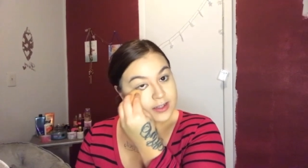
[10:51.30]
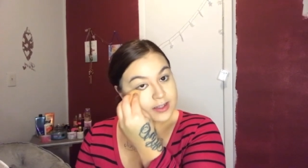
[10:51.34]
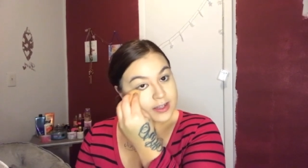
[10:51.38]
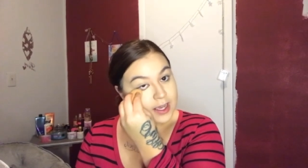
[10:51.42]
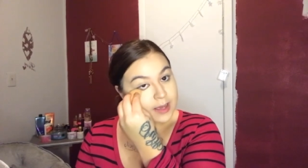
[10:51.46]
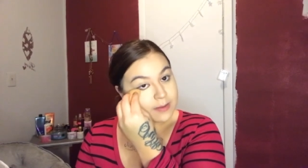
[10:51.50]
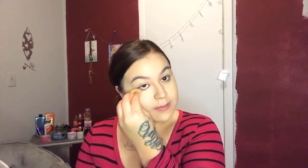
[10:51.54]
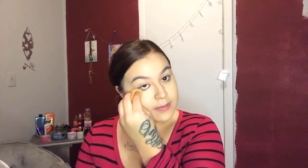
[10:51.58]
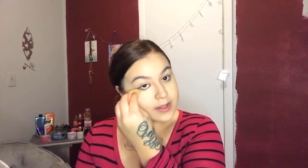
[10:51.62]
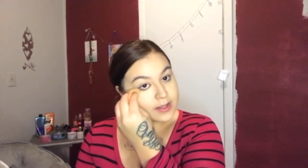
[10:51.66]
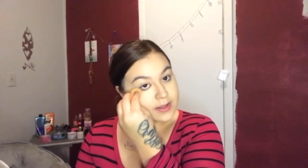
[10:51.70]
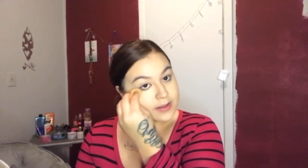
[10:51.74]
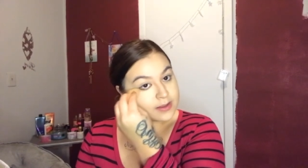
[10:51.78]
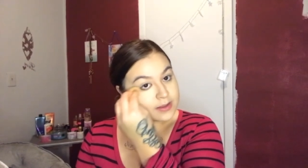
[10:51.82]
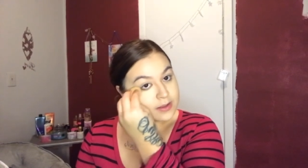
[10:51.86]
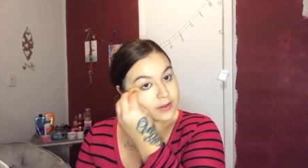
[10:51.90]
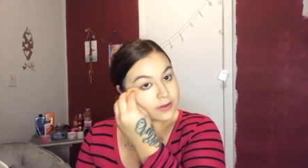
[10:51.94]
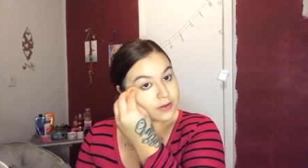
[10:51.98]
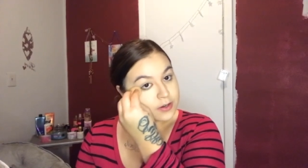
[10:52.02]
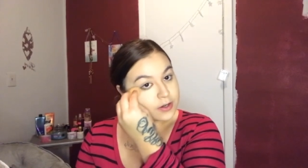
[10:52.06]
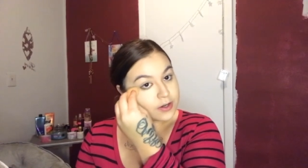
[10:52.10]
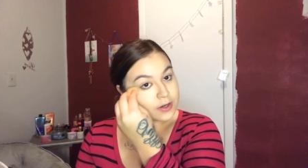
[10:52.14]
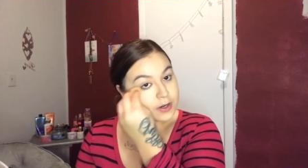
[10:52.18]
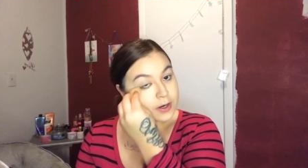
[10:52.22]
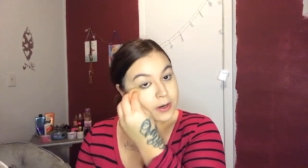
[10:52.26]
to dab this
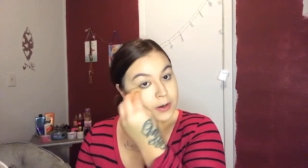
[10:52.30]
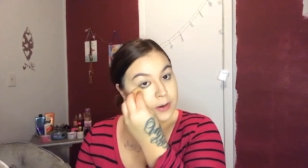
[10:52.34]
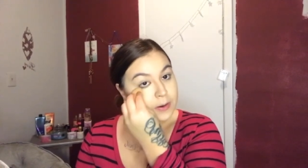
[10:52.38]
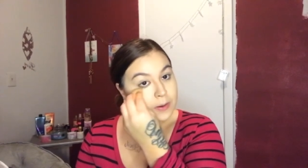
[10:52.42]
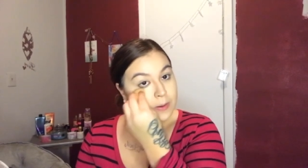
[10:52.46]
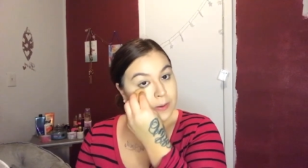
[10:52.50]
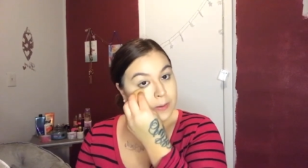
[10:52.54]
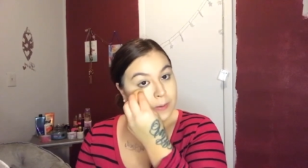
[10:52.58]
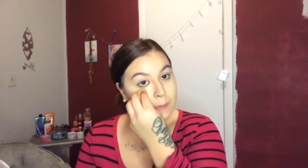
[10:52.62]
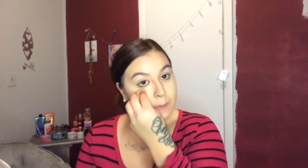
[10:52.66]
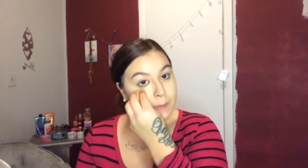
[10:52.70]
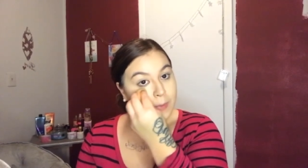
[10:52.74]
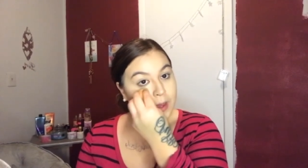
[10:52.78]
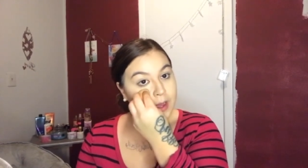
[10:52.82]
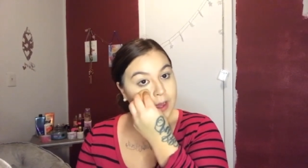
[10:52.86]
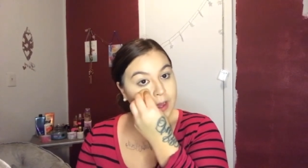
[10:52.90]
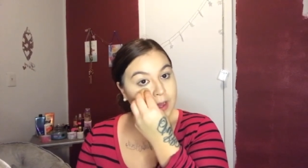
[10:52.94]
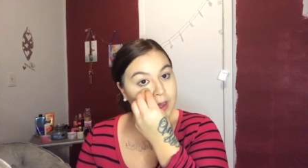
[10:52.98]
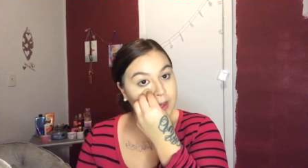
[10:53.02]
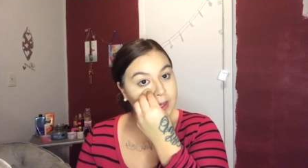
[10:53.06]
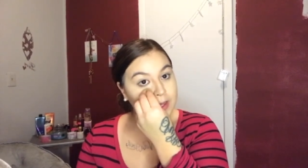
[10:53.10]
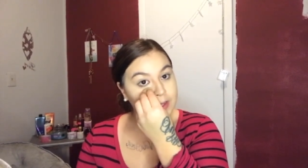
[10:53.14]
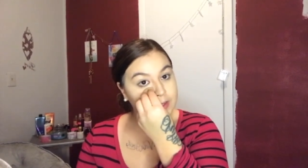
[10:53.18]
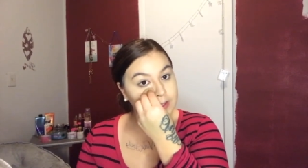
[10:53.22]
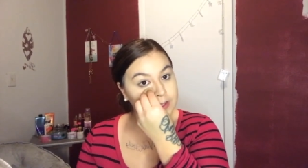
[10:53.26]
under my
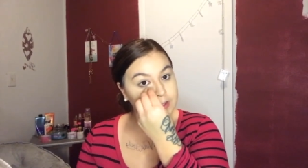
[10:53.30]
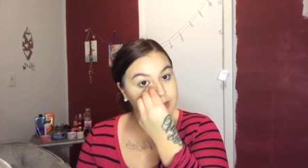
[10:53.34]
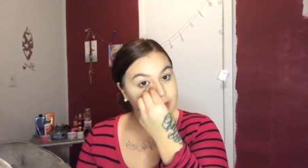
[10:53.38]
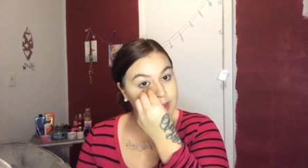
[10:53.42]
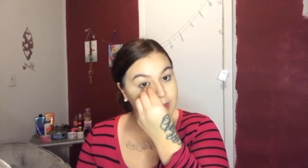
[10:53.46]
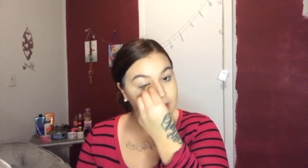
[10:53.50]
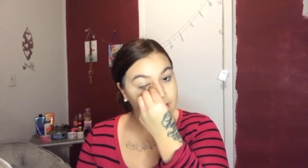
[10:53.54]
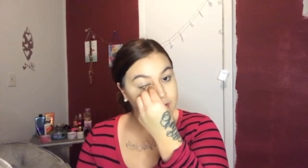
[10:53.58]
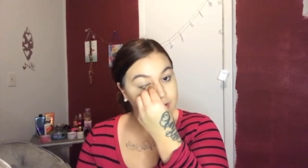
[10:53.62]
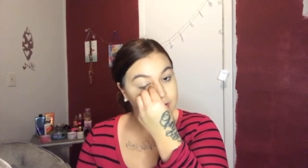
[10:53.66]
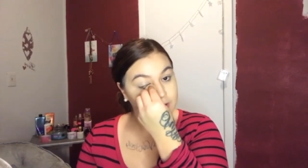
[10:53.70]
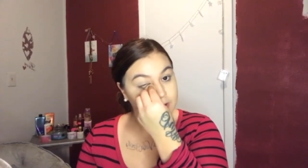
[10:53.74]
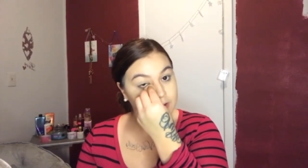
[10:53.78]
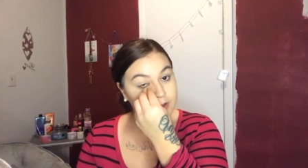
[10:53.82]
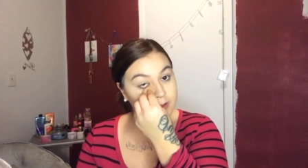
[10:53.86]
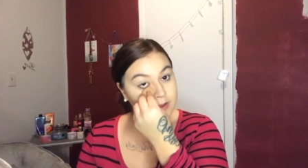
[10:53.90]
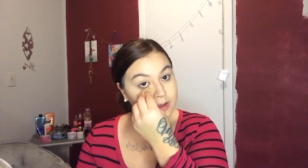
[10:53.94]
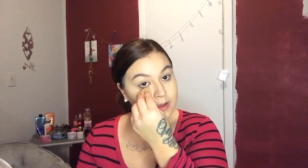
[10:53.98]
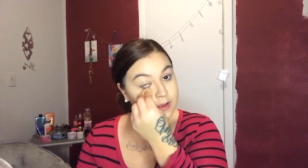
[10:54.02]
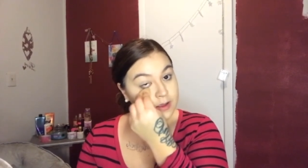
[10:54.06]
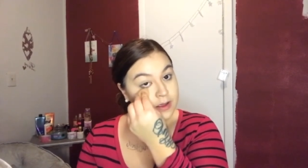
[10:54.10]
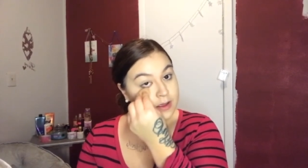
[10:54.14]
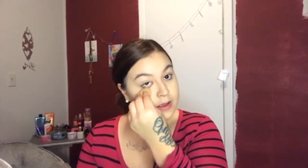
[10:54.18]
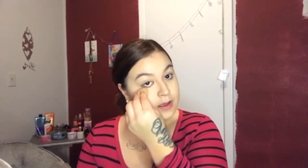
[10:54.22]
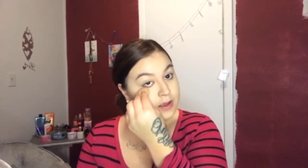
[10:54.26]
eyes and
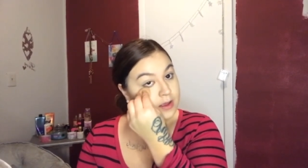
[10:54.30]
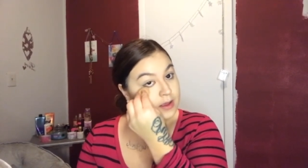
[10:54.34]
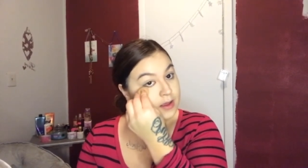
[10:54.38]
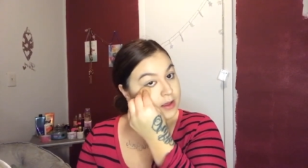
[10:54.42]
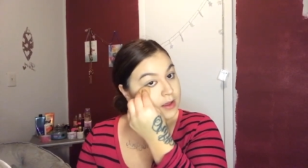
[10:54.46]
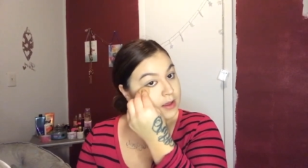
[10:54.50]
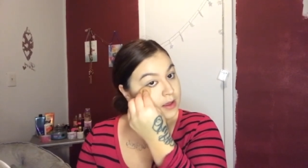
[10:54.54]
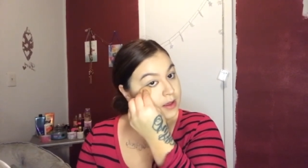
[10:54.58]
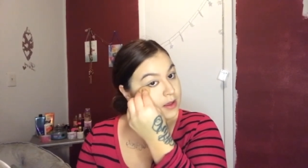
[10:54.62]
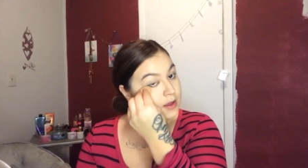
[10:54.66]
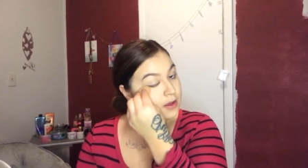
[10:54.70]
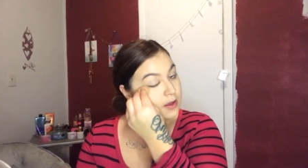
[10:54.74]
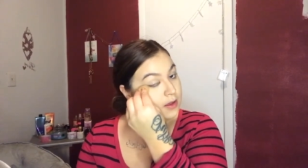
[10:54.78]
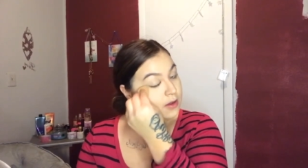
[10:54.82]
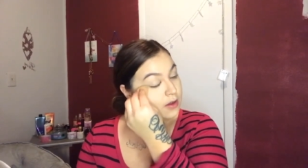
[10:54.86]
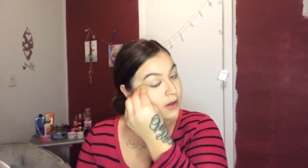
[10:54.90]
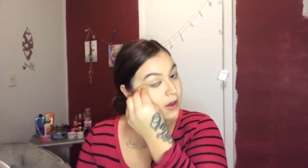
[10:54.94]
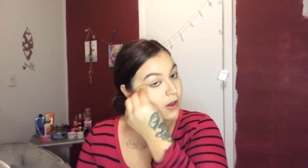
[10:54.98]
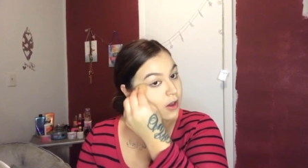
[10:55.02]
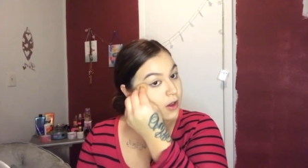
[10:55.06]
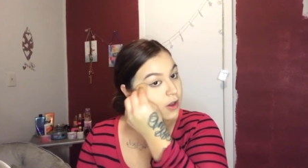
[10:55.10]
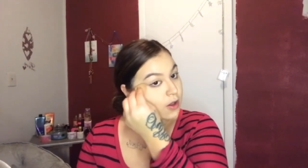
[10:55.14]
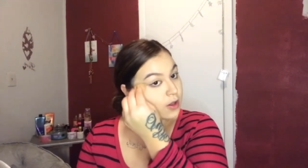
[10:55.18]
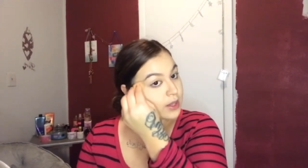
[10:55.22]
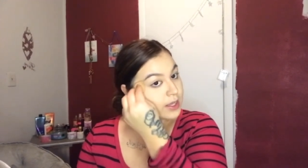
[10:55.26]

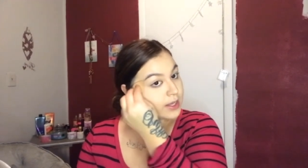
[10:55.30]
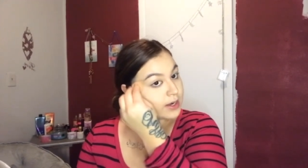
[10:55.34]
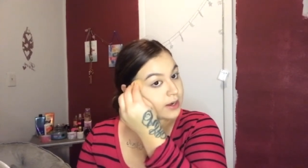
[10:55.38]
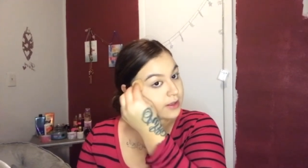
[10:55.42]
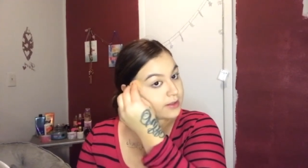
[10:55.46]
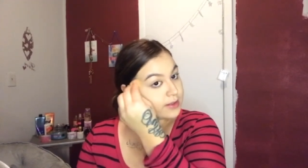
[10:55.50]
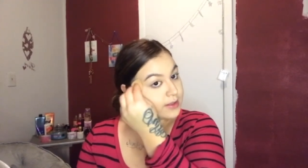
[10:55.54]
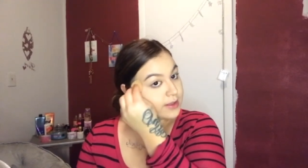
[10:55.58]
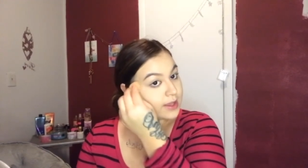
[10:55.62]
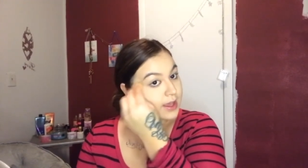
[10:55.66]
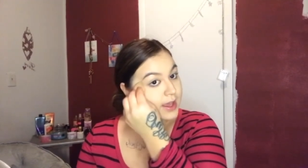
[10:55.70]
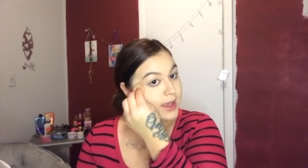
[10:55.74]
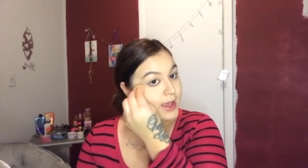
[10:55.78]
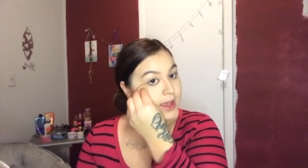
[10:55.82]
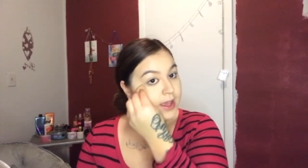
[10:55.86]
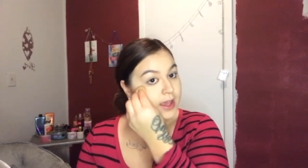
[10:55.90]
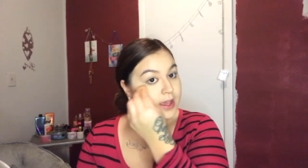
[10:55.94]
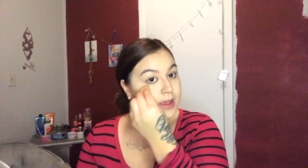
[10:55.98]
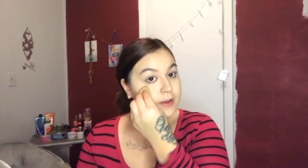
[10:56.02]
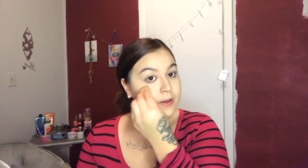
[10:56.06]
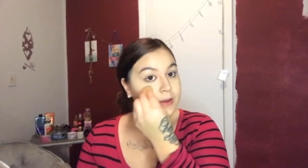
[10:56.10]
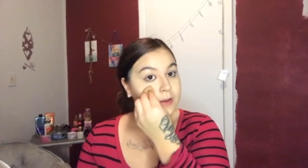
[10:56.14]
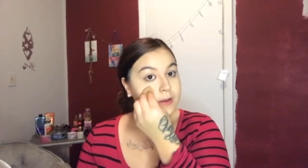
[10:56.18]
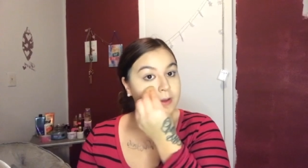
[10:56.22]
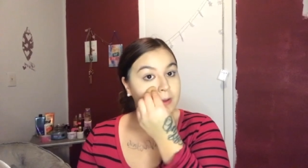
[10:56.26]
call it a
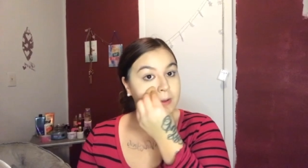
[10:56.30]
day.